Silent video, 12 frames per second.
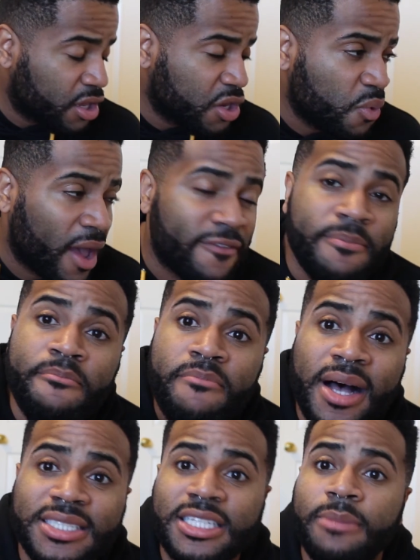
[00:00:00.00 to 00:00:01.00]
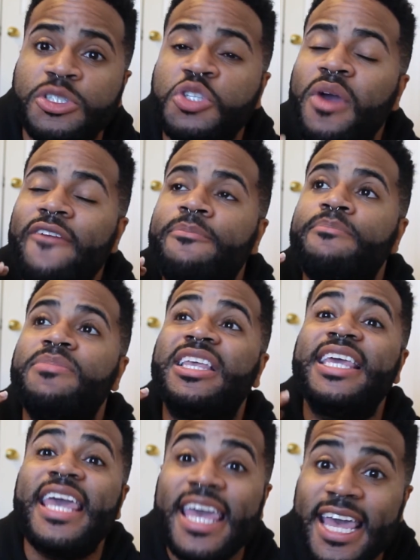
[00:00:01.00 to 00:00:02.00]
you have Muslims, you have
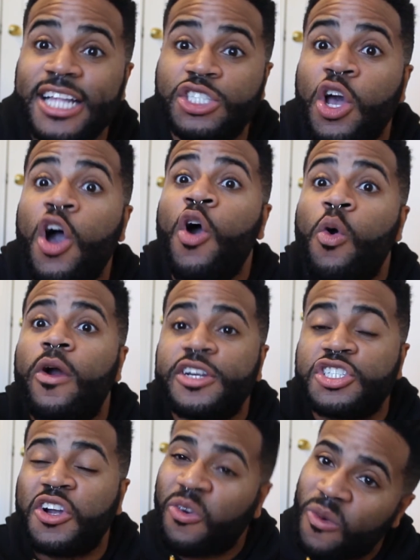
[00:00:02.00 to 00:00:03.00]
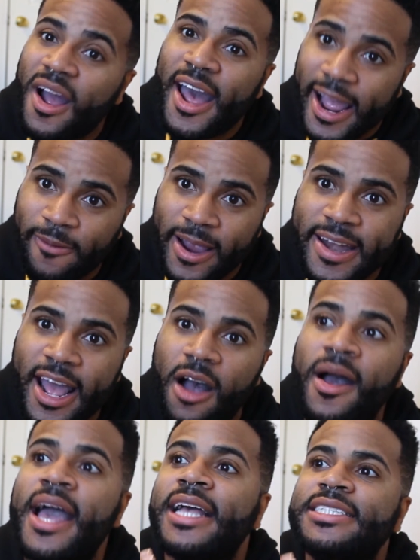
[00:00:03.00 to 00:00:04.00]
kids who are just crying right
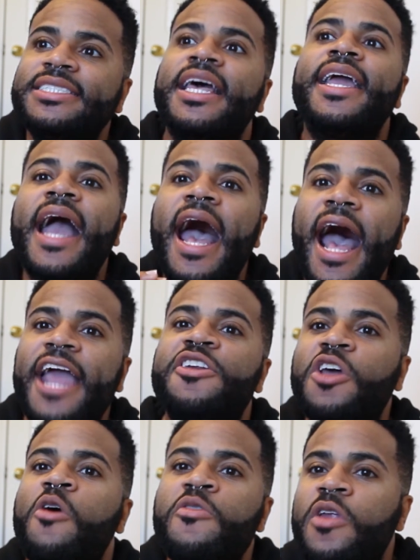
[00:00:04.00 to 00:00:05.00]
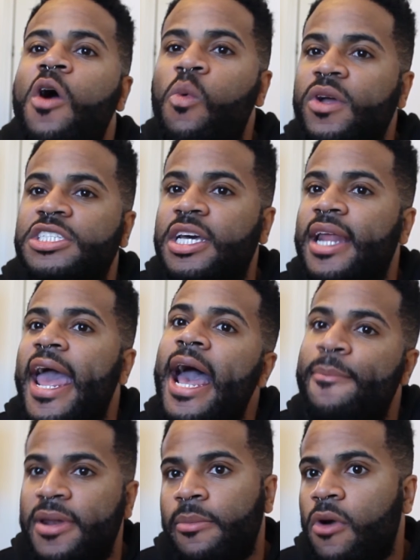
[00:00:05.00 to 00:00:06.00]
now saying, I don't know what's going to
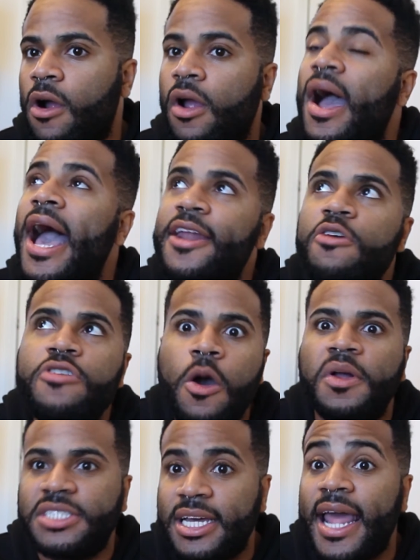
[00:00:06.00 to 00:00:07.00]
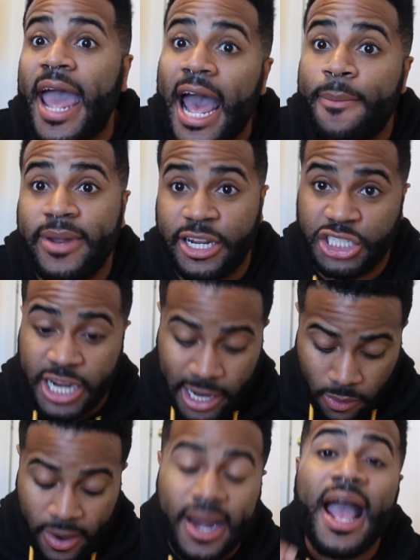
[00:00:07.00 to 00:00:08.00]
happen tomorrow. I don't know what's going to happen in
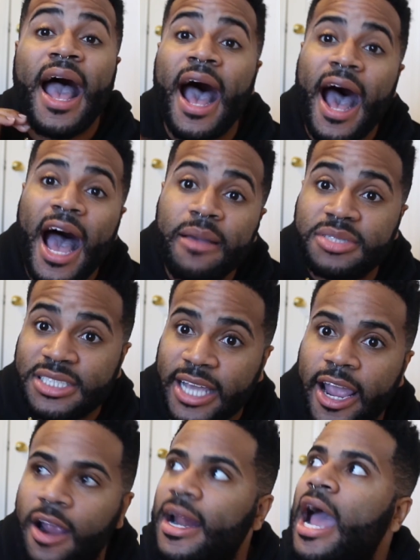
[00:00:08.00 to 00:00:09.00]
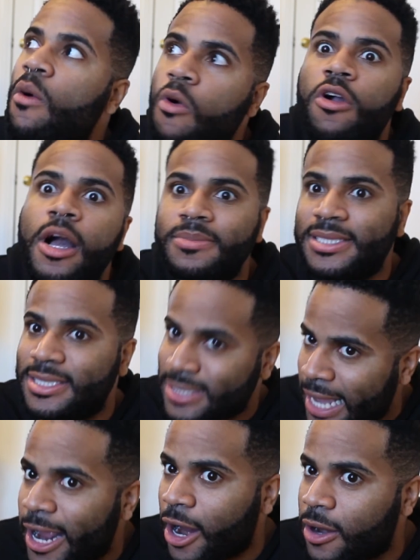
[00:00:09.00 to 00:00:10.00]
January. I'm scared. I woke up
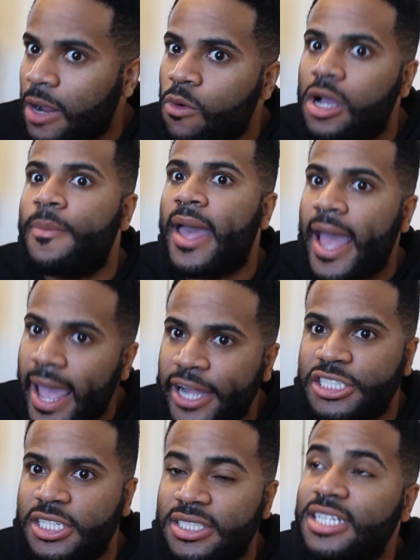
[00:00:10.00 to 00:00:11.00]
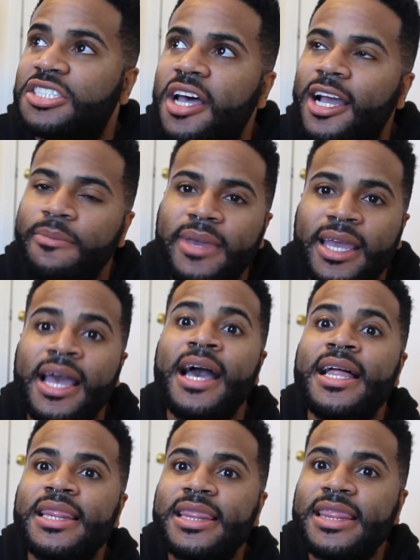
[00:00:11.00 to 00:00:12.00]
scared. I woke up anxious. It took me
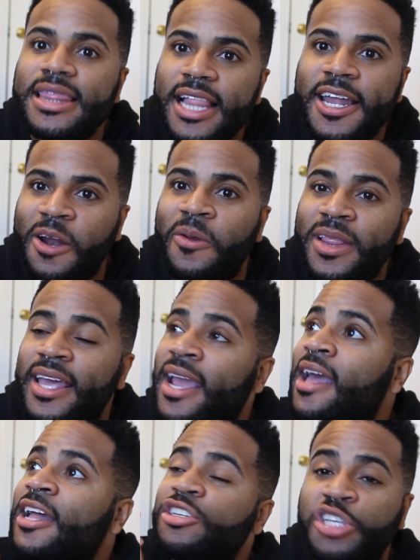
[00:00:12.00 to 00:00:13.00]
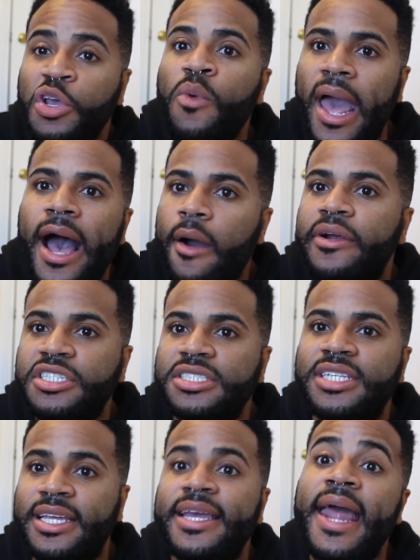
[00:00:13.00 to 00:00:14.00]
literally 2 hours
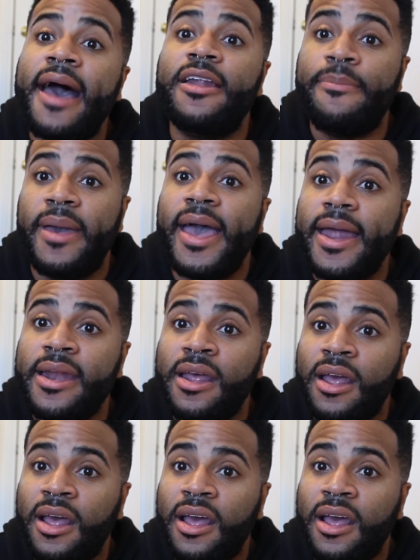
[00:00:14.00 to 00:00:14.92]
just to get out of bed.